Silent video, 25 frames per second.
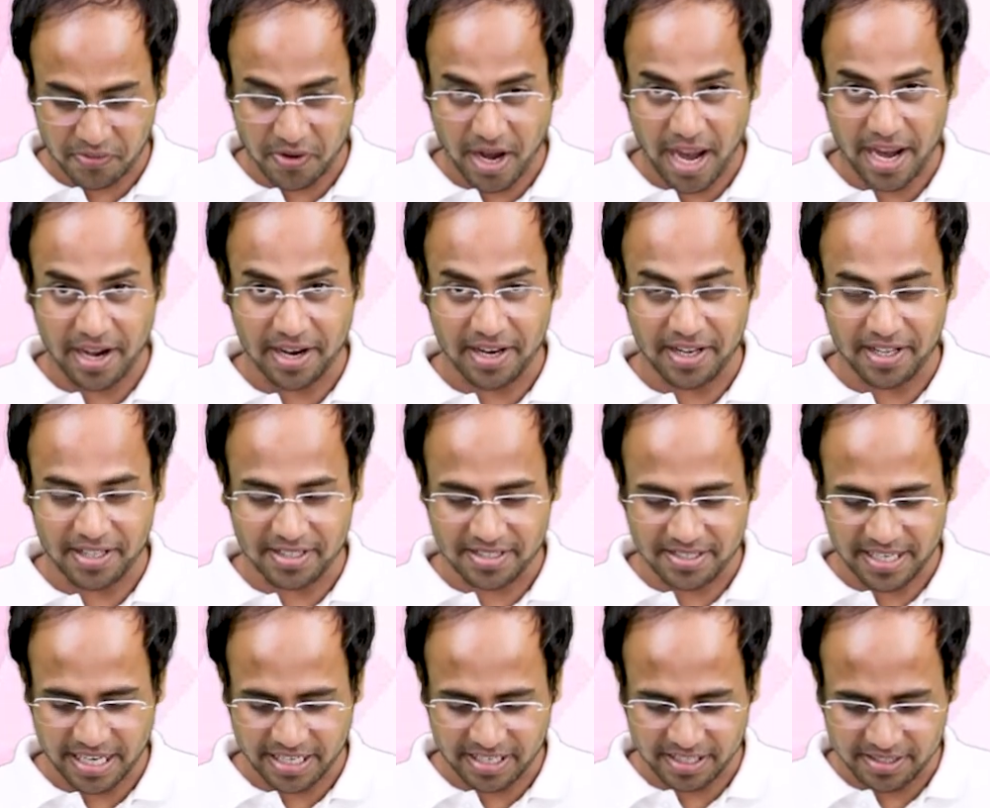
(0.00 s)

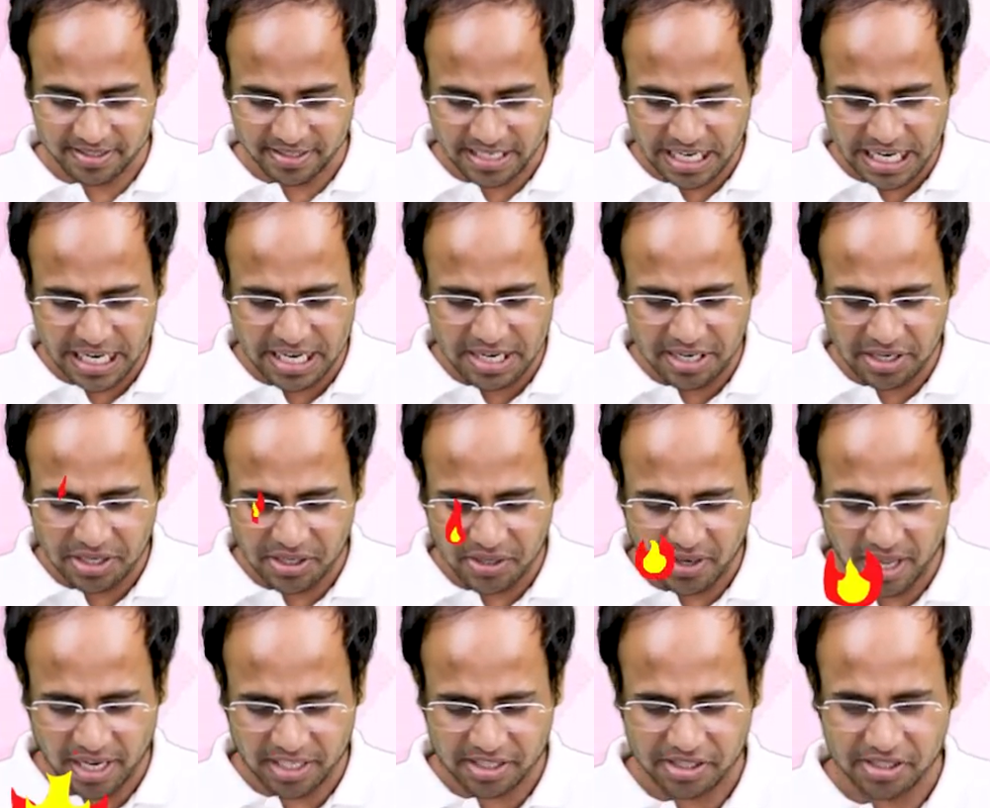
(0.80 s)
triangles, that is
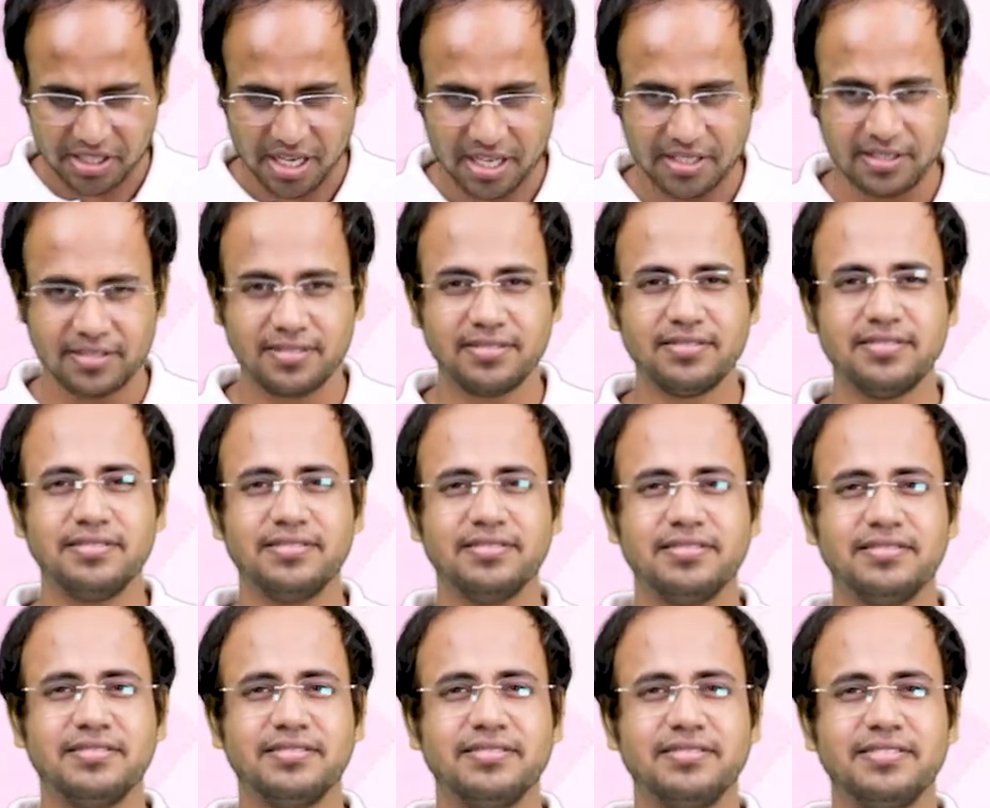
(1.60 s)

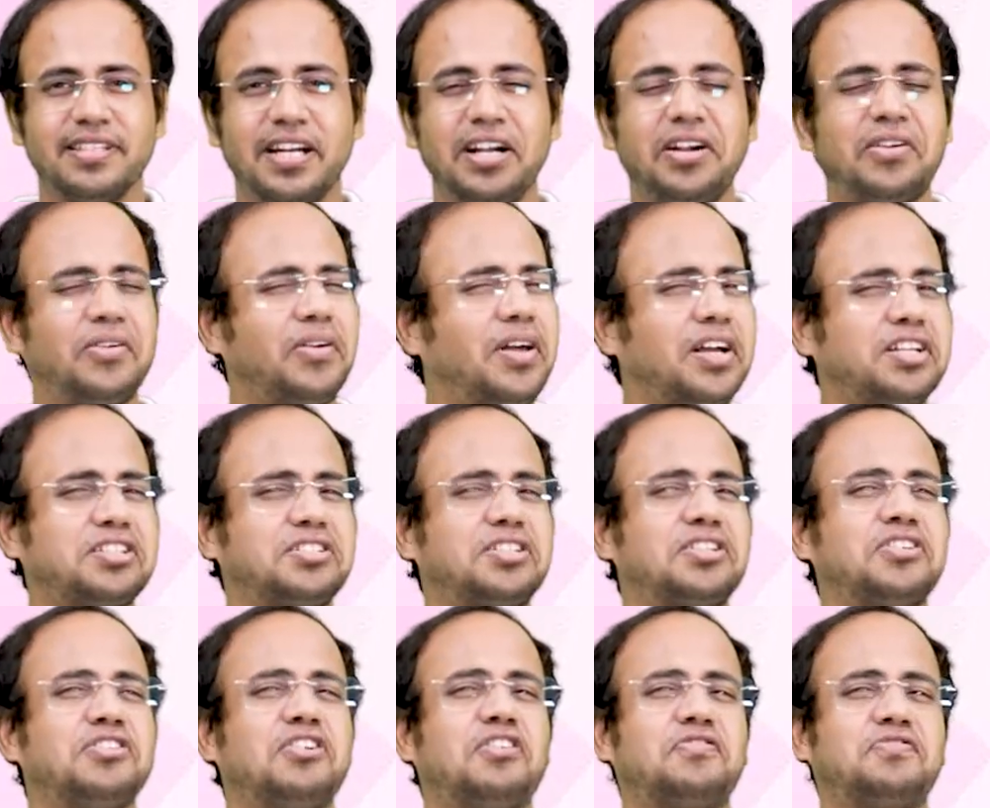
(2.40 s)
introduction.
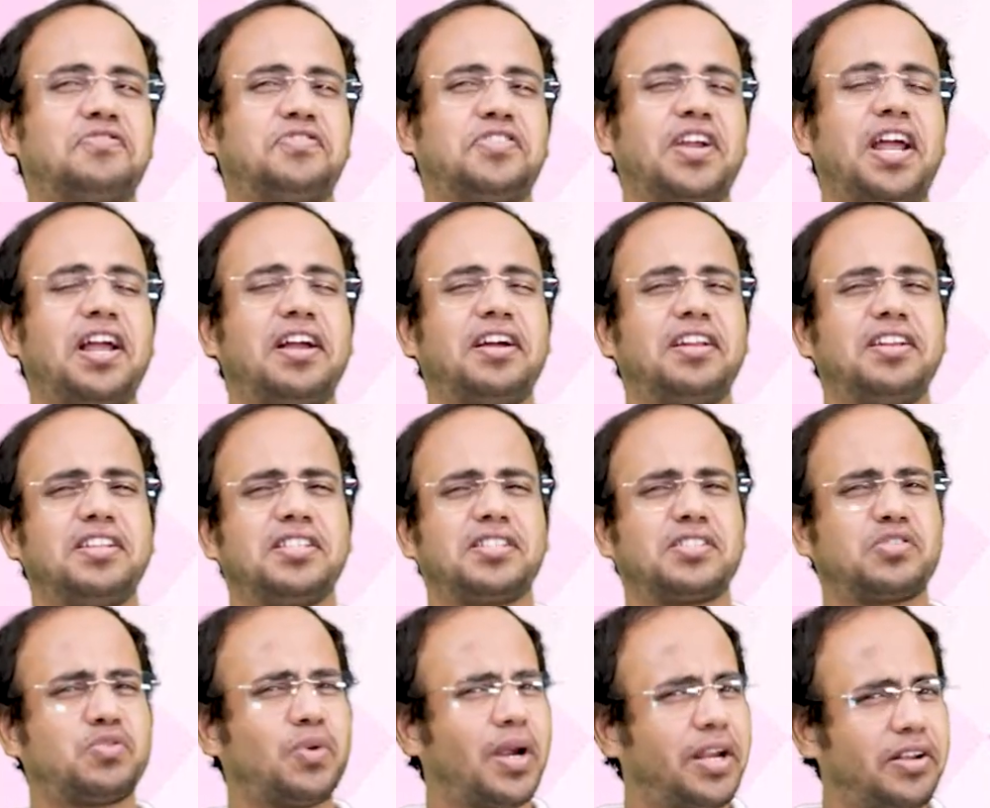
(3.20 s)
Introduction of triangle
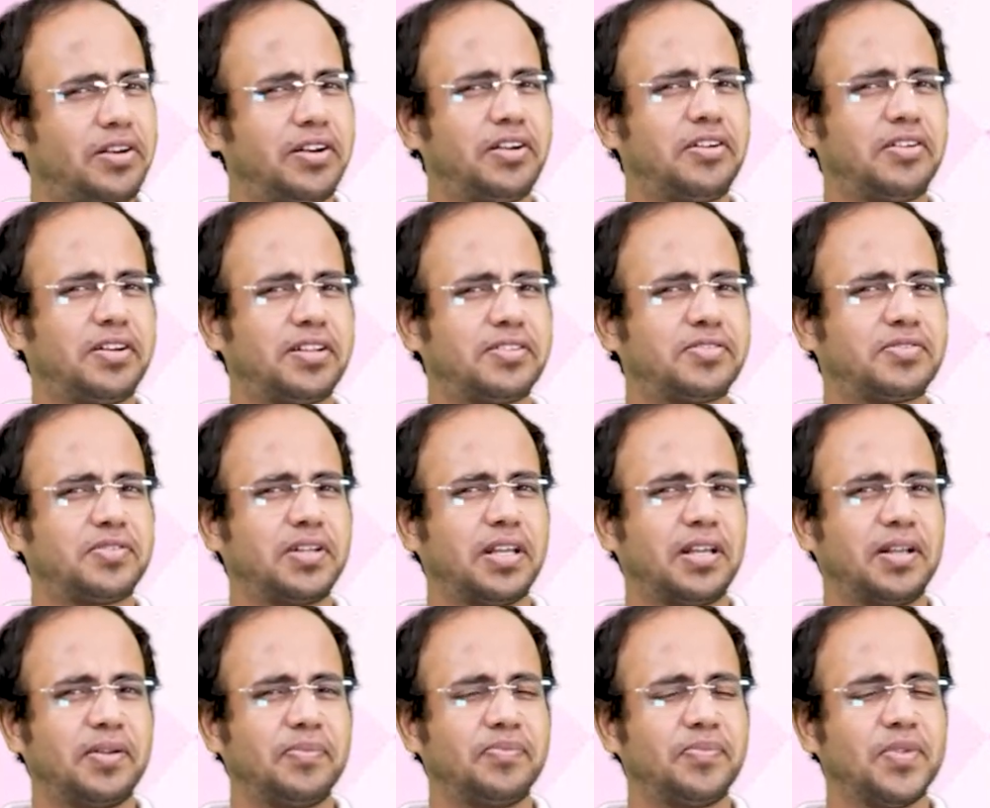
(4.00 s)
is quite
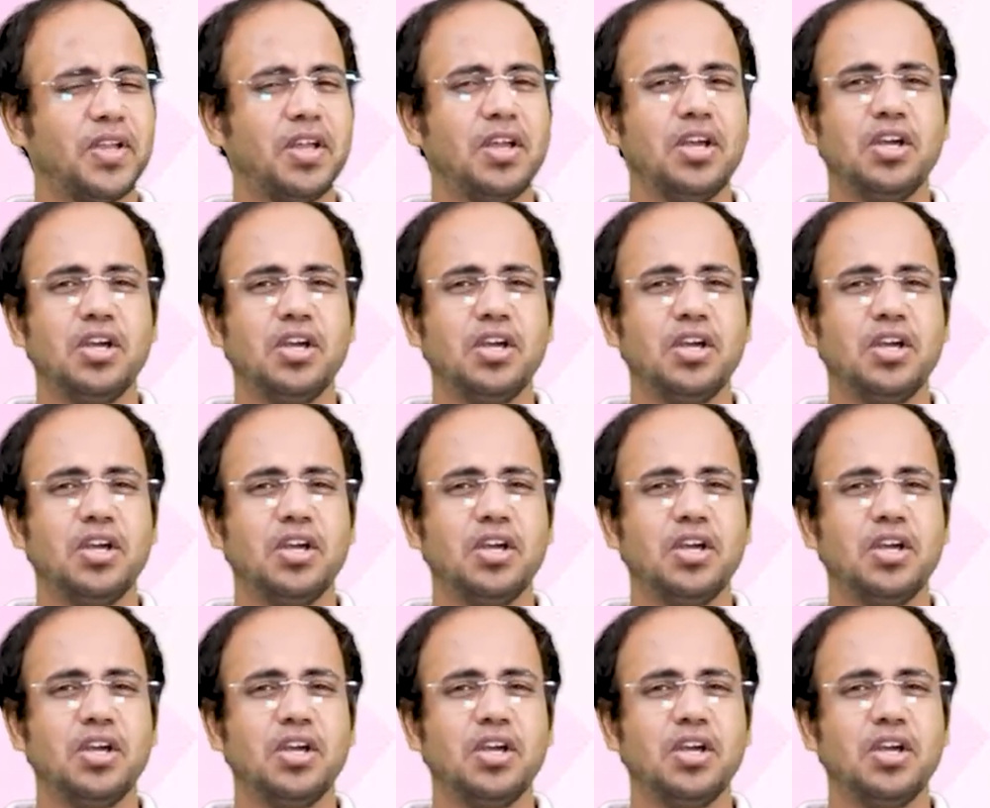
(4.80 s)
interesting.